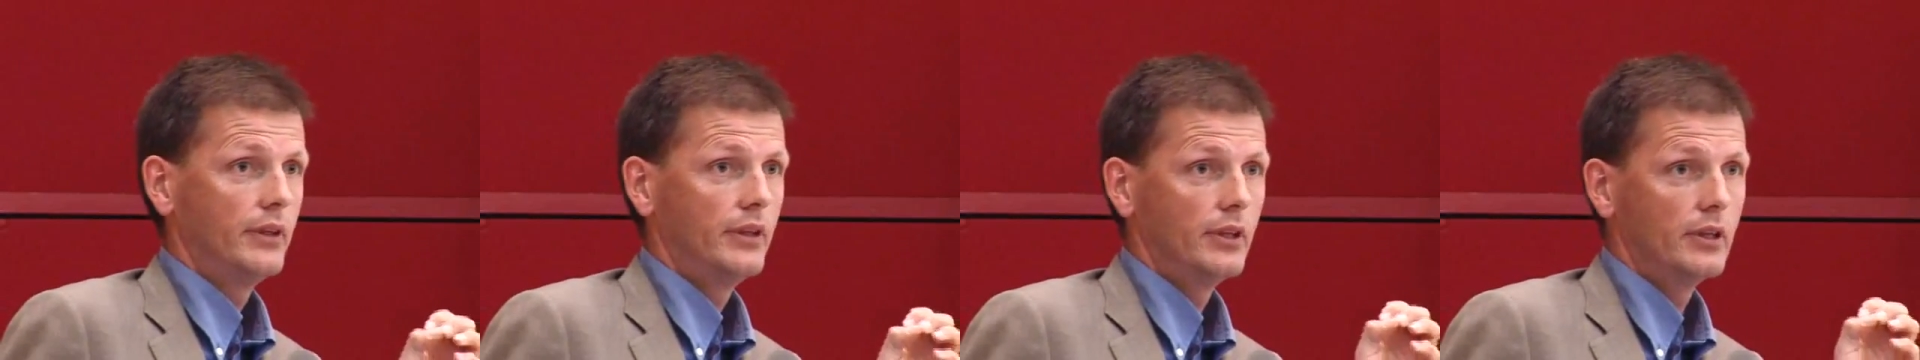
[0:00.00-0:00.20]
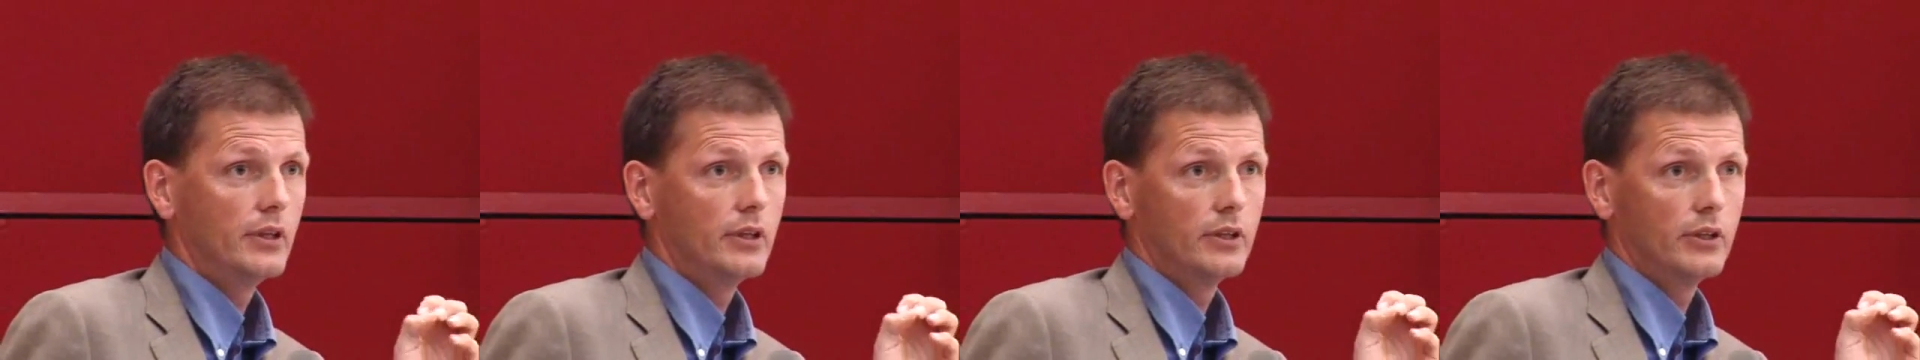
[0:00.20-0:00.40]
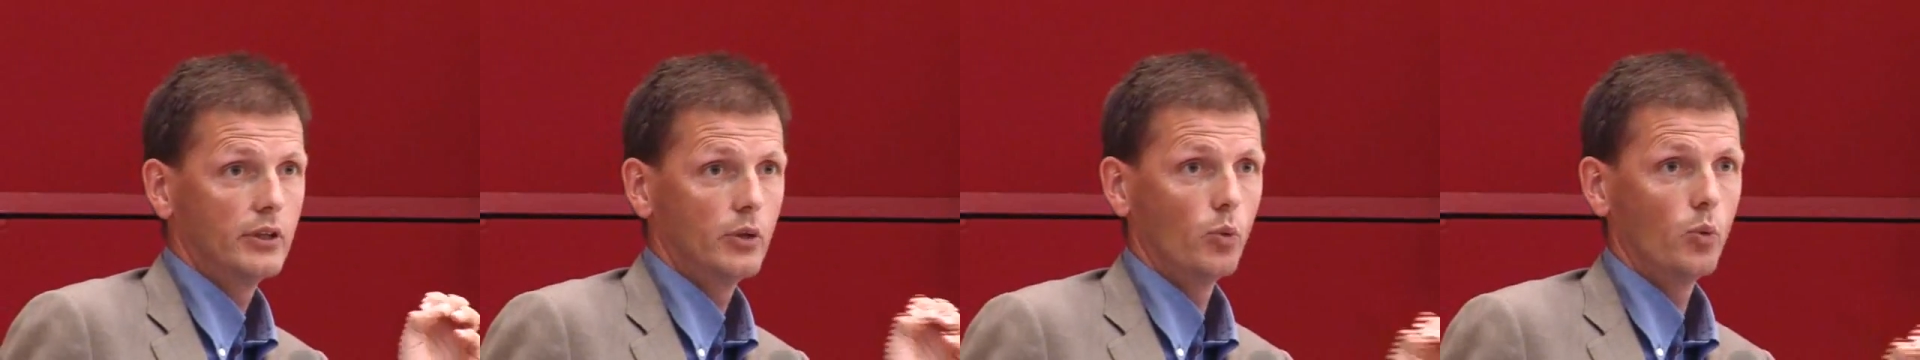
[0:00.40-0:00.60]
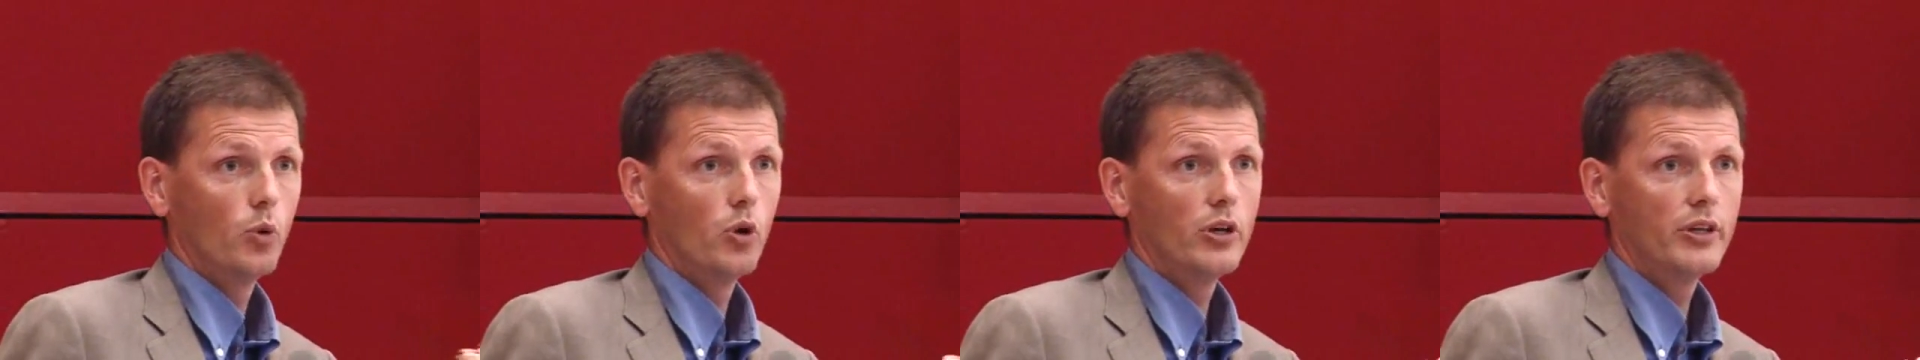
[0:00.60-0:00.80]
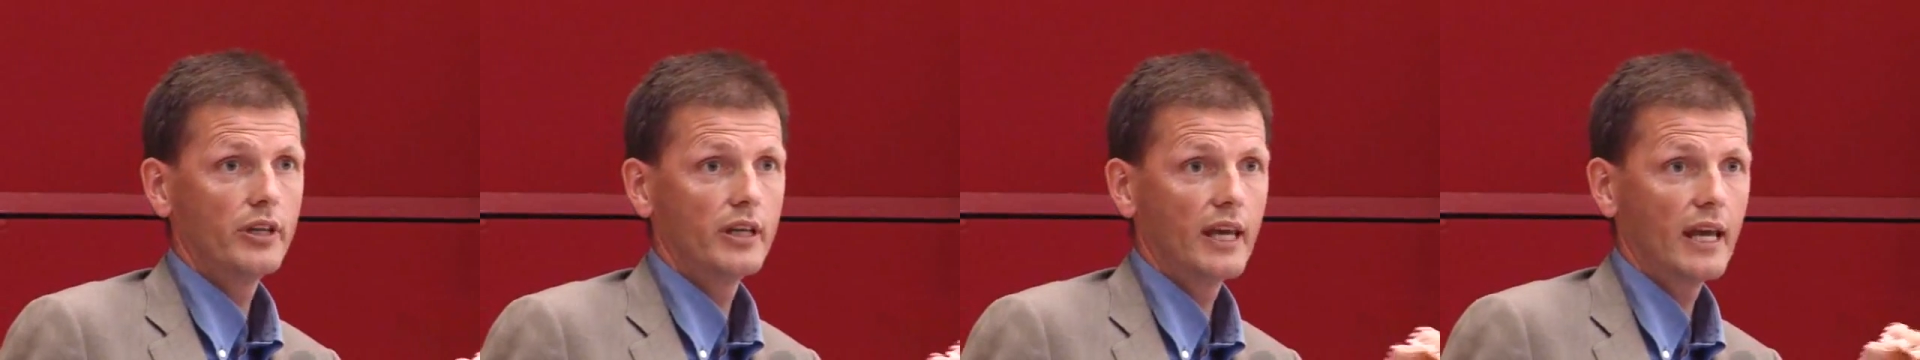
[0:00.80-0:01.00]
the, the
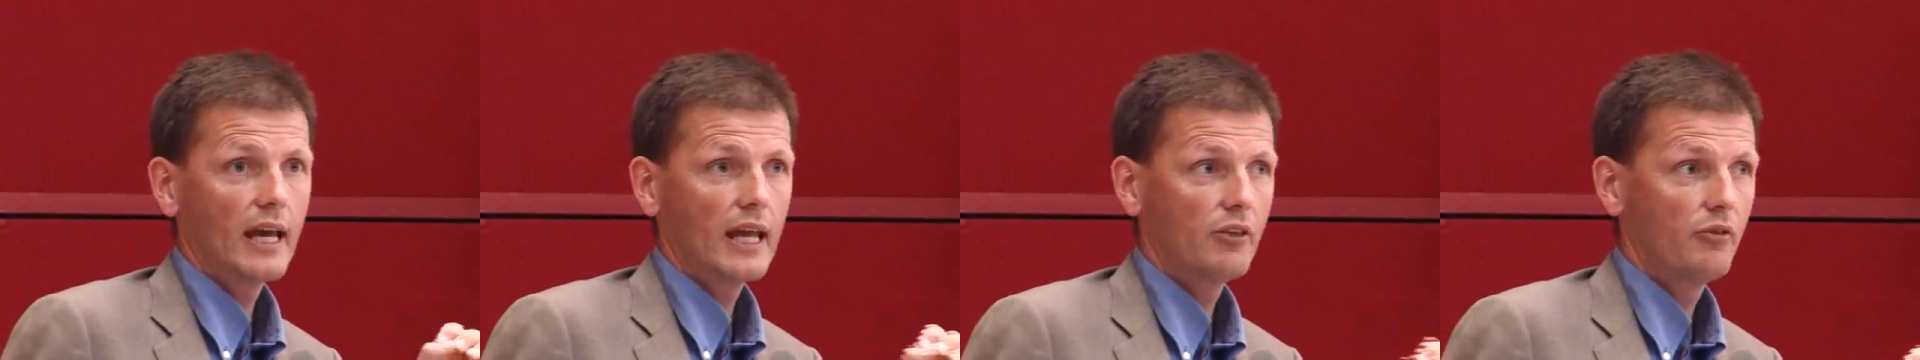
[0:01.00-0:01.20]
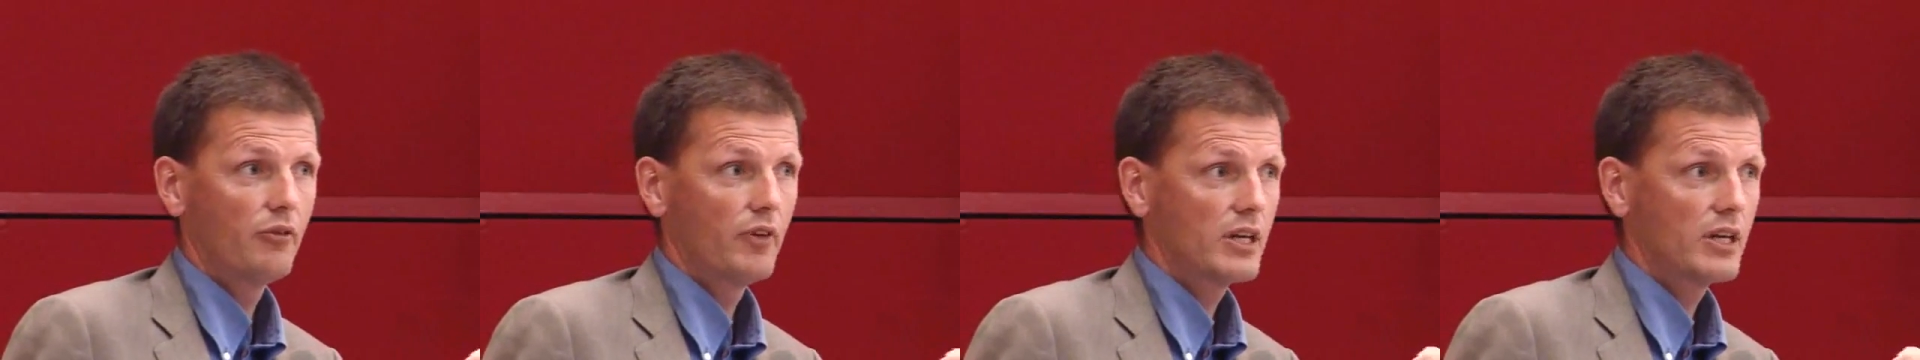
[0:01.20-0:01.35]
wording uh,